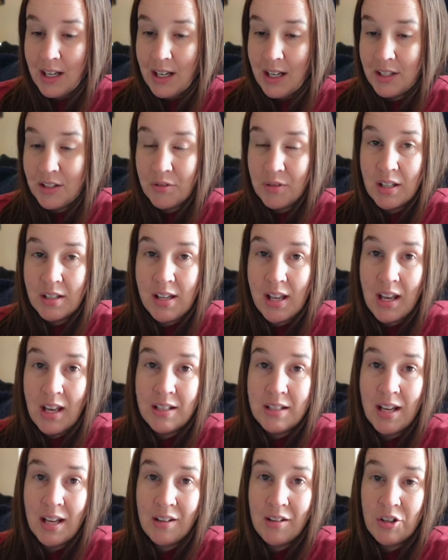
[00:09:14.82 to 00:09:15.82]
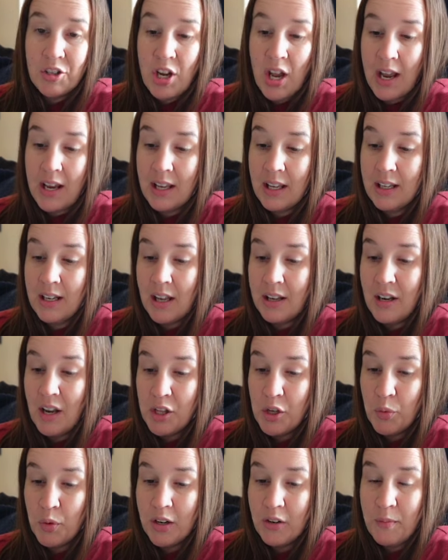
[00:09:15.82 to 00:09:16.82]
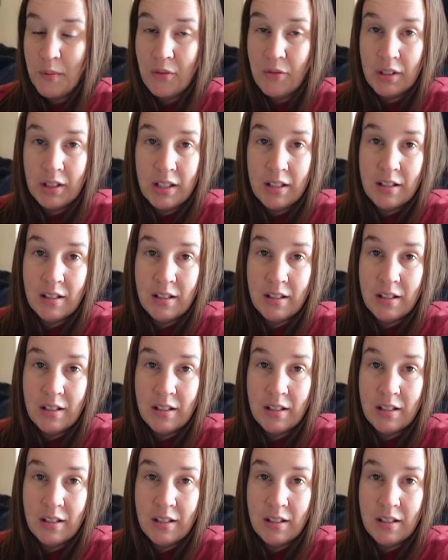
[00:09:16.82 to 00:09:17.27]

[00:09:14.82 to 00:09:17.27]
I sold this Ann Taylor jacket, another one of my really